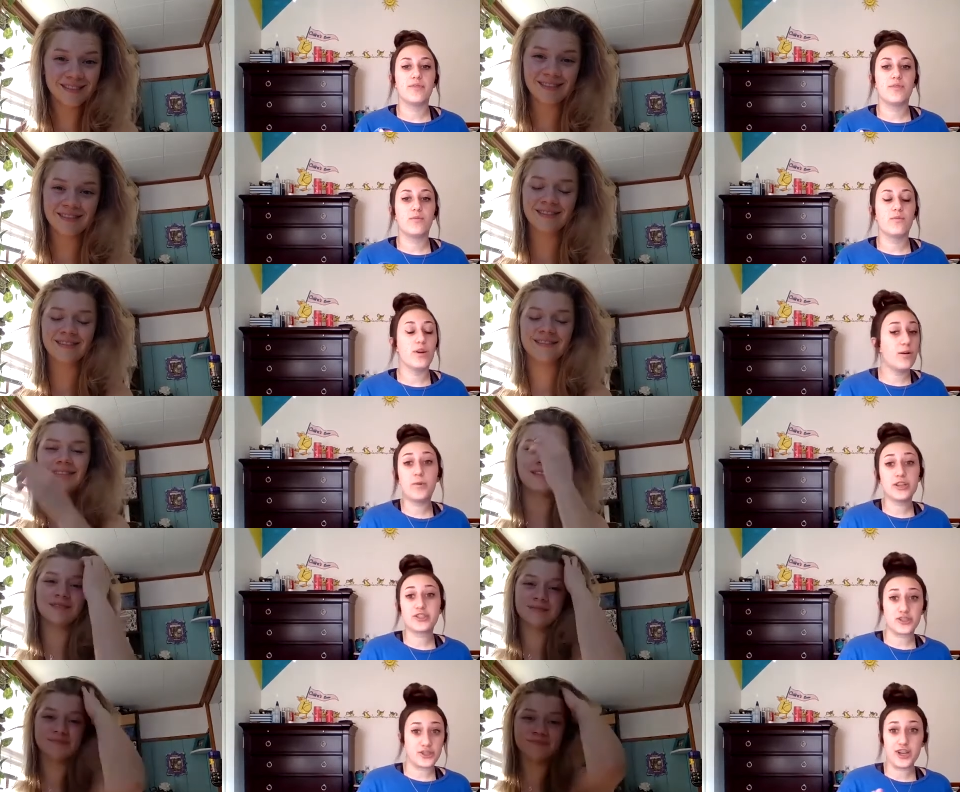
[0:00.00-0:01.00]
Speaker 1: Um
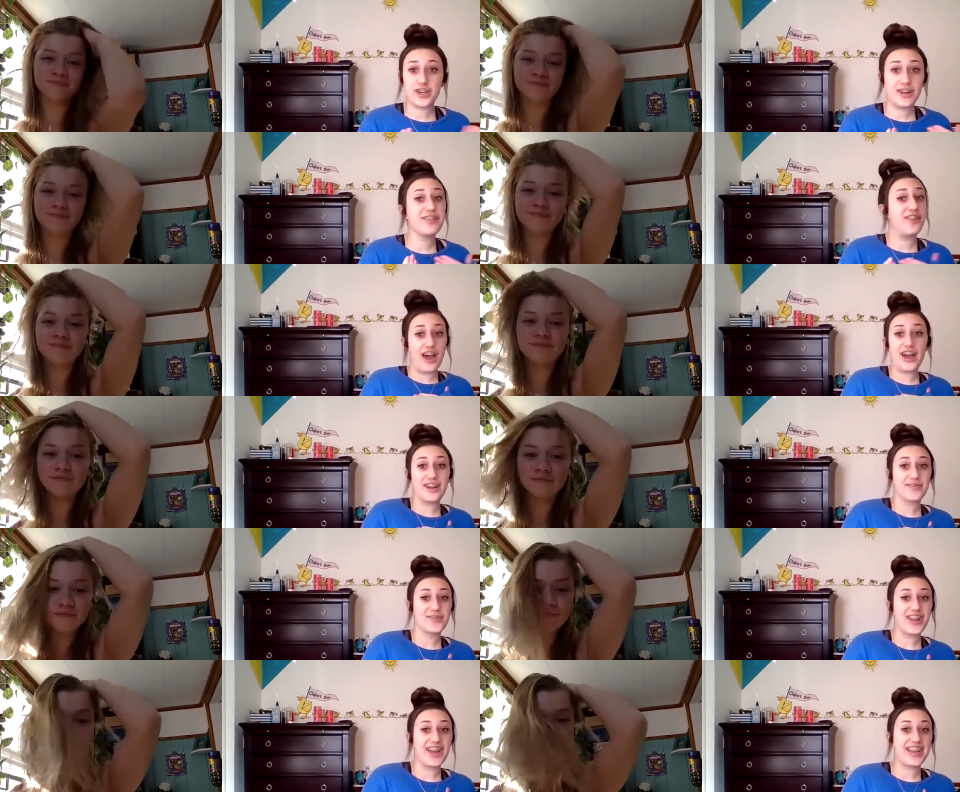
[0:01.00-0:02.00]
which took a lot
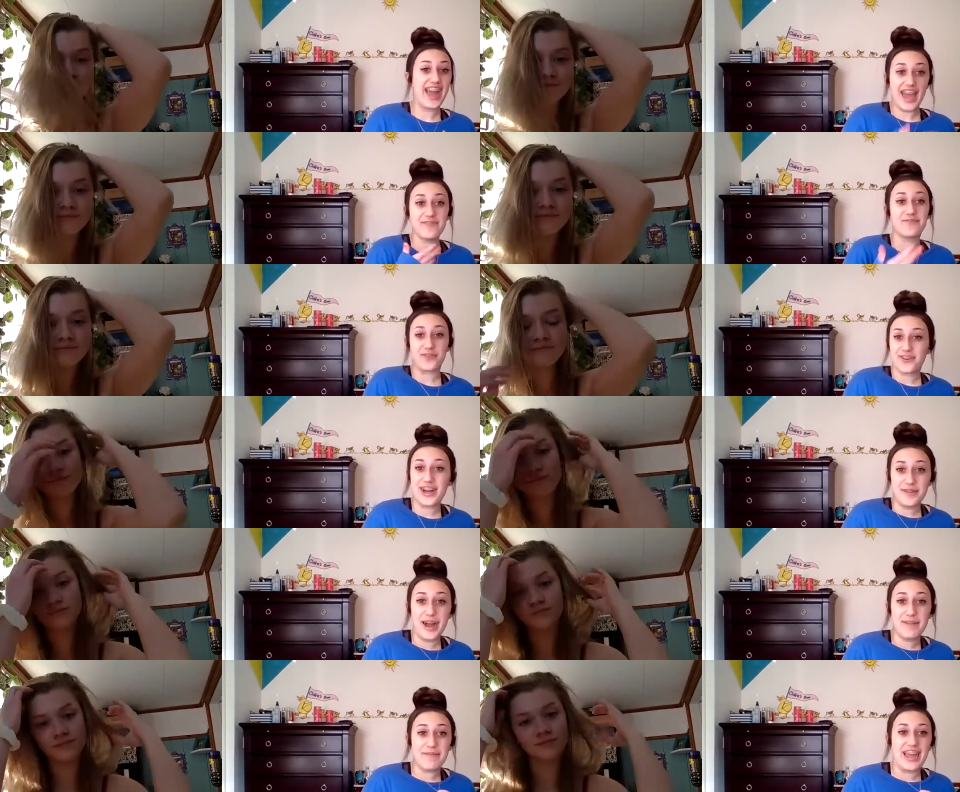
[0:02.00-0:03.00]
of like effort on
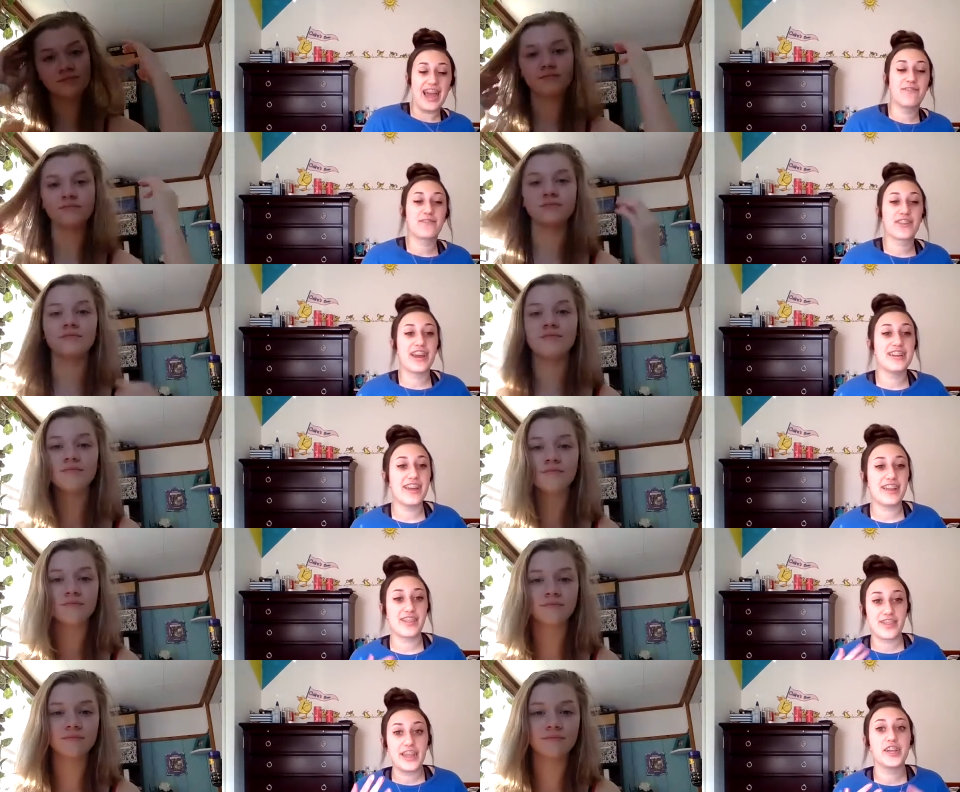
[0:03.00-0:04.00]
my behalf because I had to
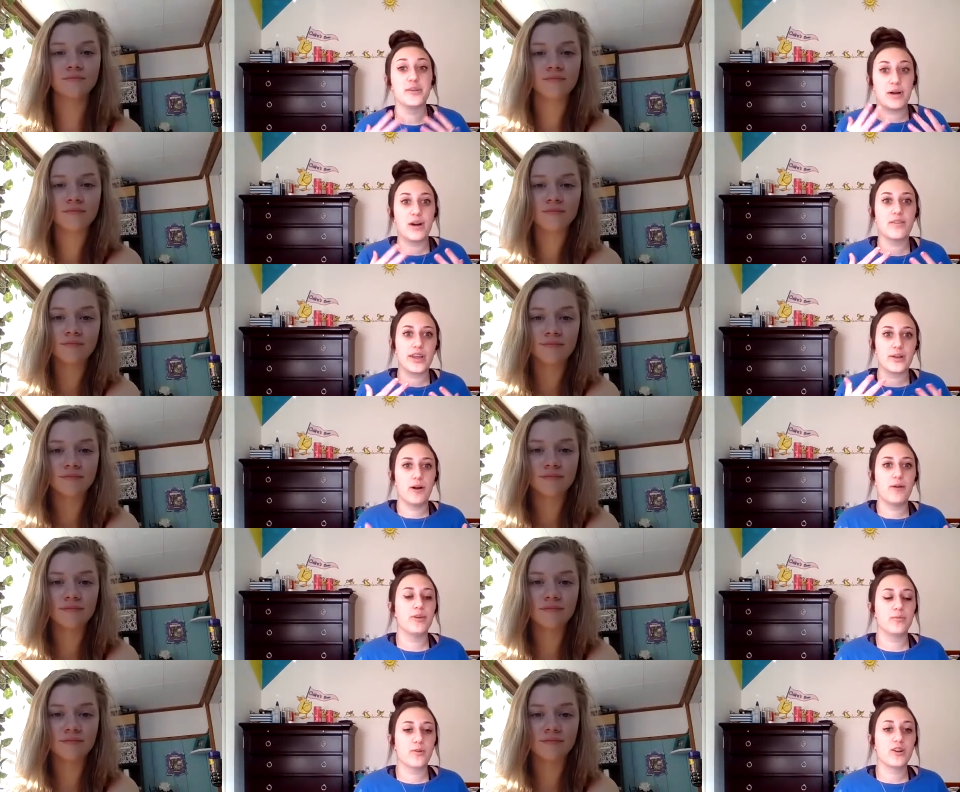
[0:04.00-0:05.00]
like think about like what
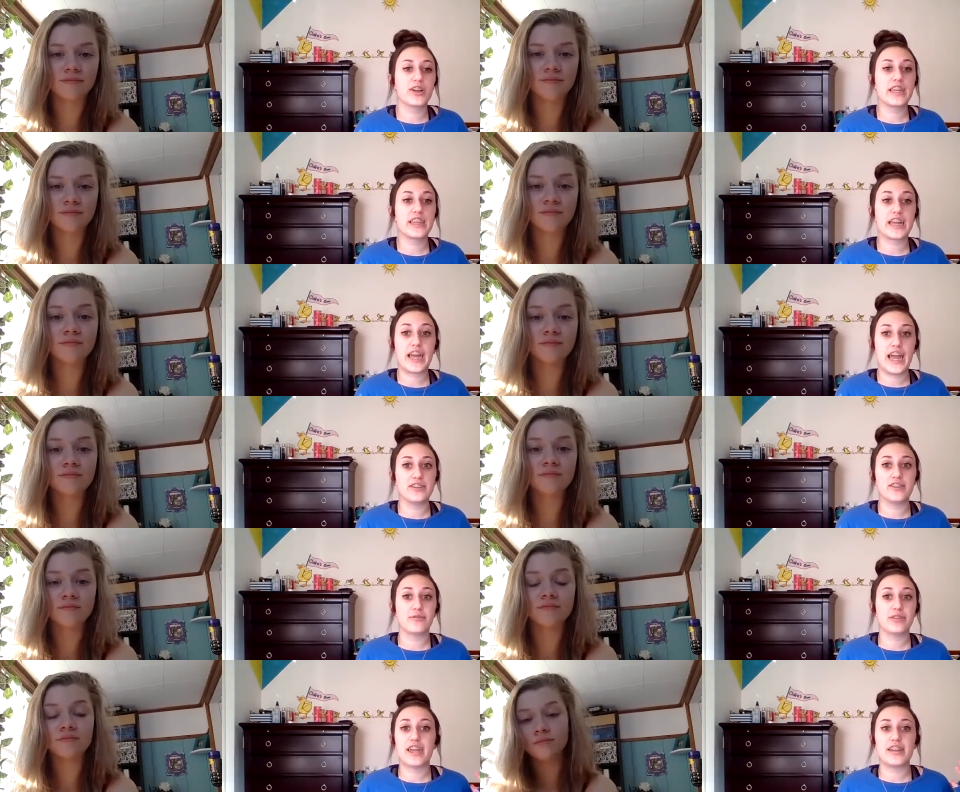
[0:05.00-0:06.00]
would work and like I had to
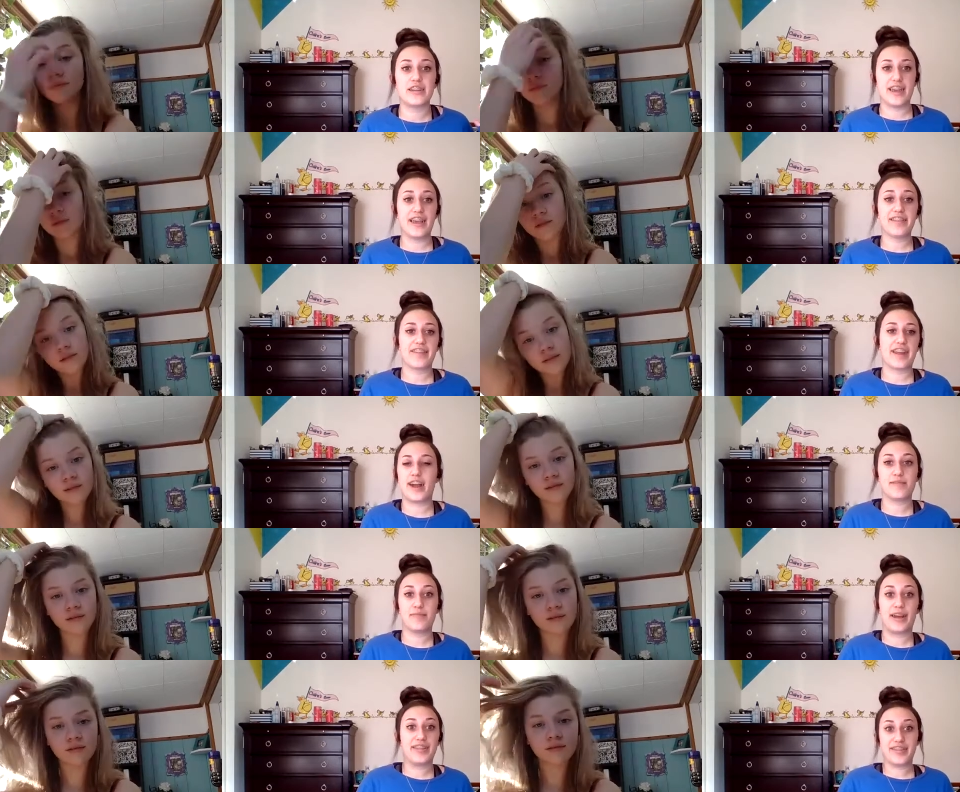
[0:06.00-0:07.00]
do a lot of testing
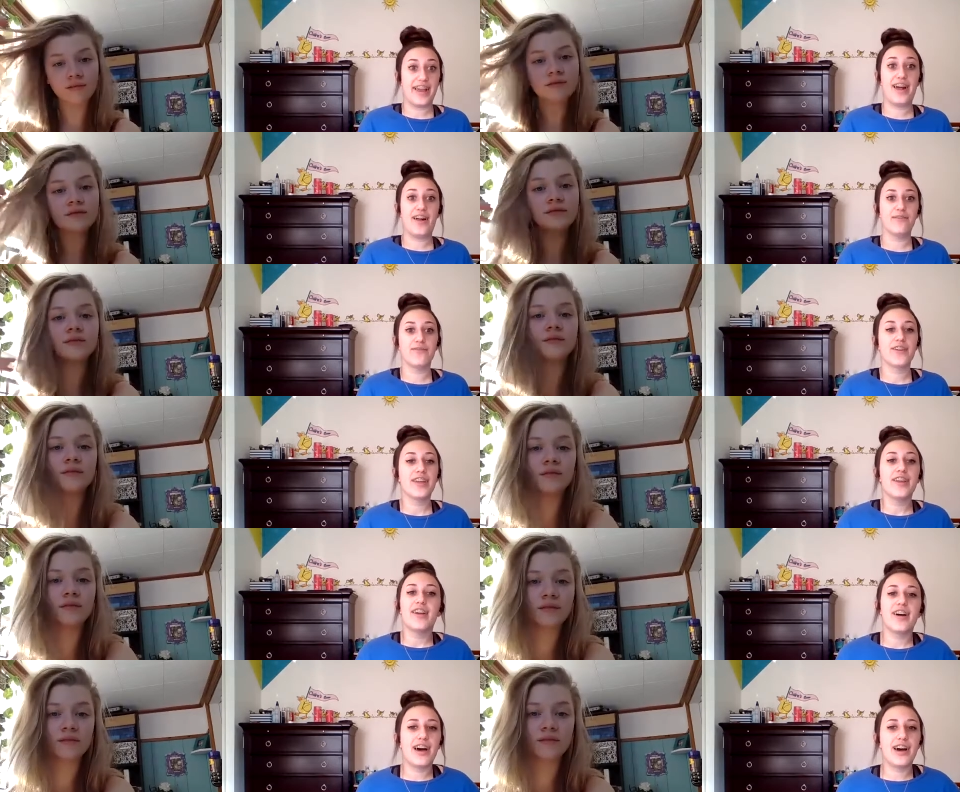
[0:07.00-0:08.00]
on myself.
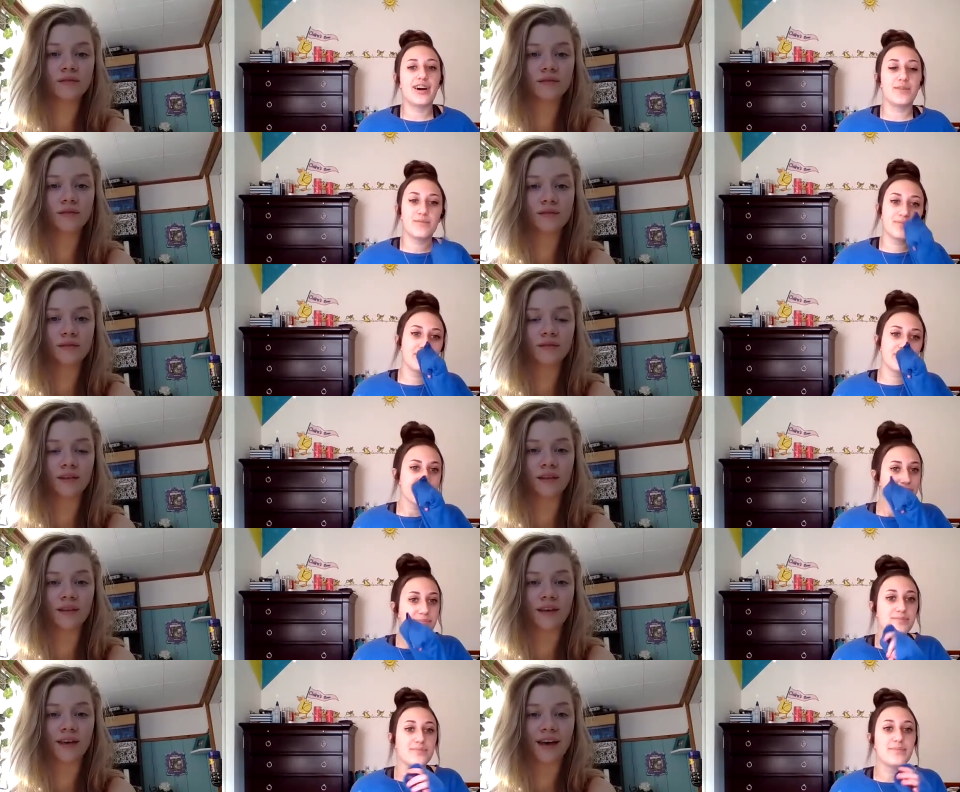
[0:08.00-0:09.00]
Um
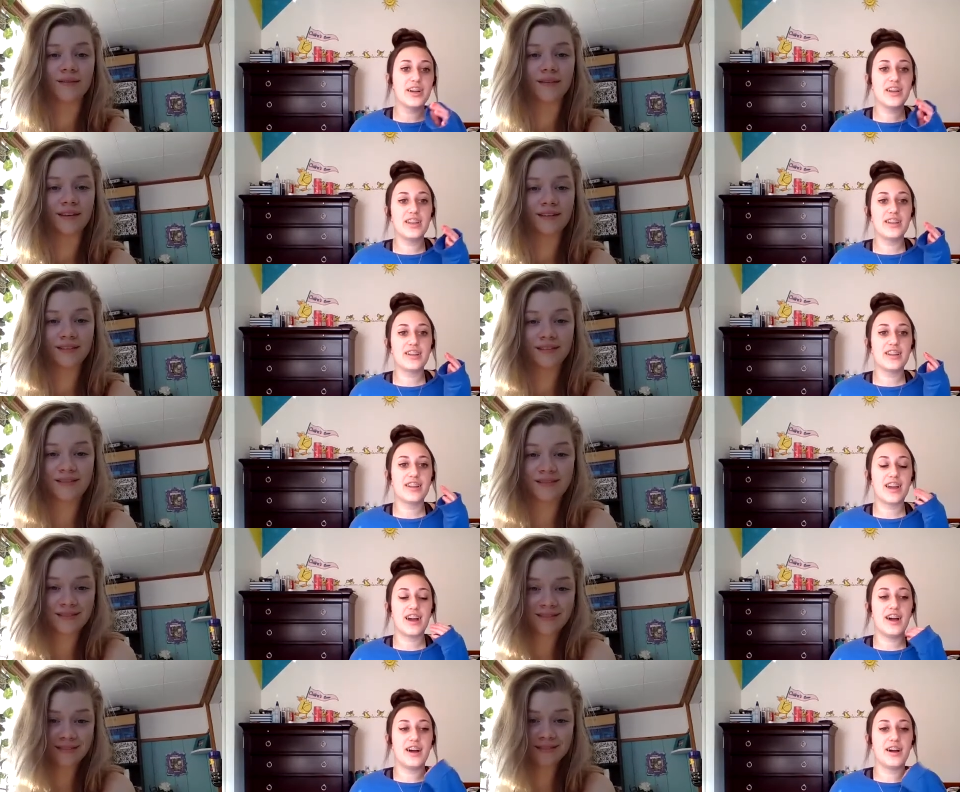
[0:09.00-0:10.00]
yeah, man.
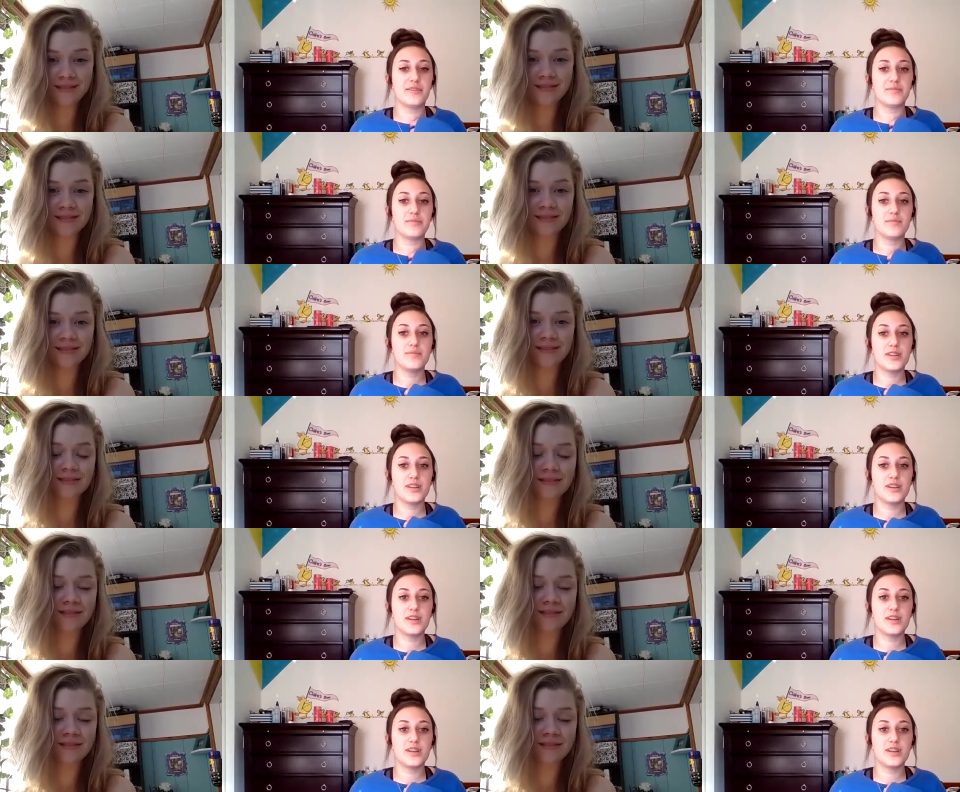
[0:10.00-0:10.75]
but um